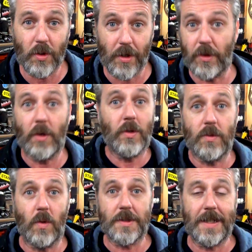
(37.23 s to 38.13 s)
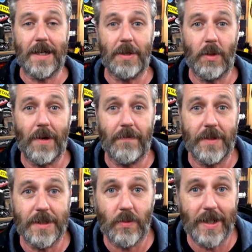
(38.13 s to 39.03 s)
I thought there wasn't going to be one for
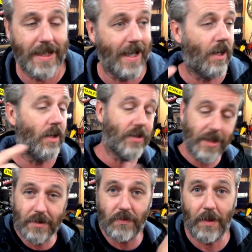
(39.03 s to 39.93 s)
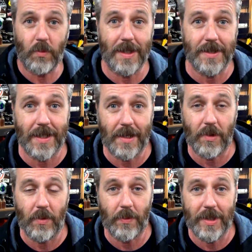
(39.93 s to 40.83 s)
this week and I just grabbed one today
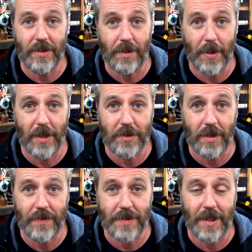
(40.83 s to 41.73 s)
when we went to the post office,